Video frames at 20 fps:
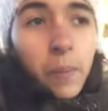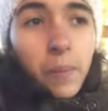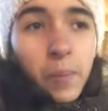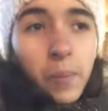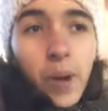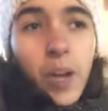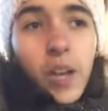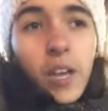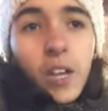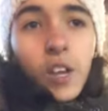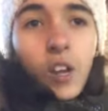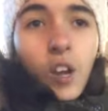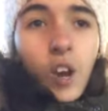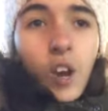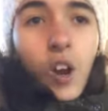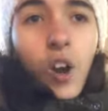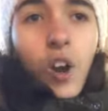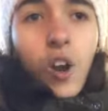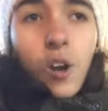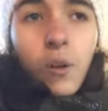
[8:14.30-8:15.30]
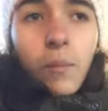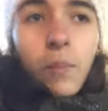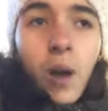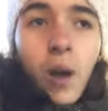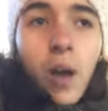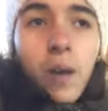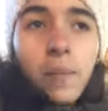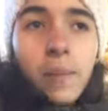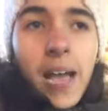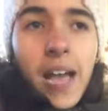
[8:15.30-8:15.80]
But her
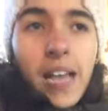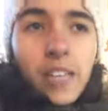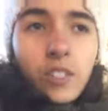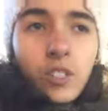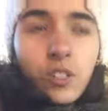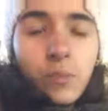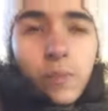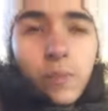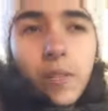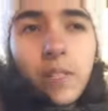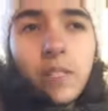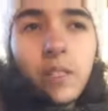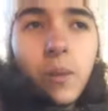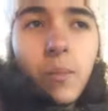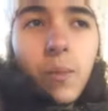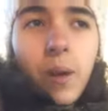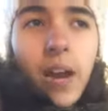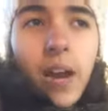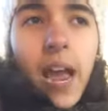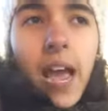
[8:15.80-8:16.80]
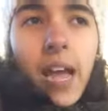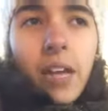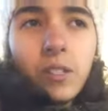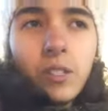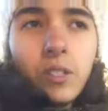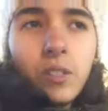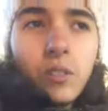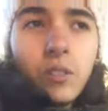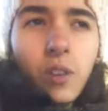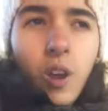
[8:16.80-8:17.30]
mom has to be somewhere at
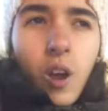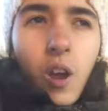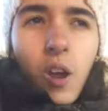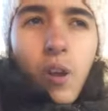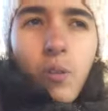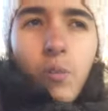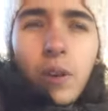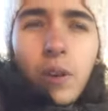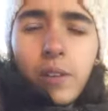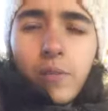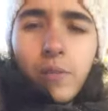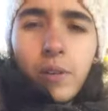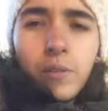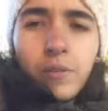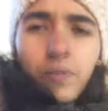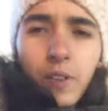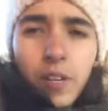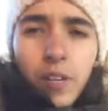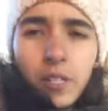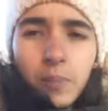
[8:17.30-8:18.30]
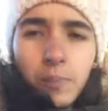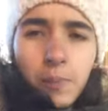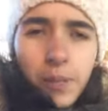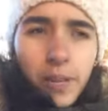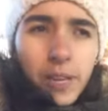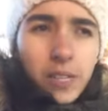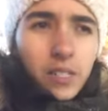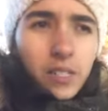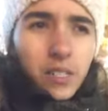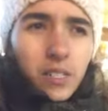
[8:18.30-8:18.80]
one of her friend's
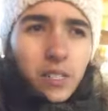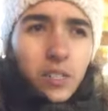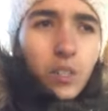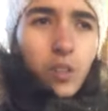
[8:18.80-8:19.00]
places.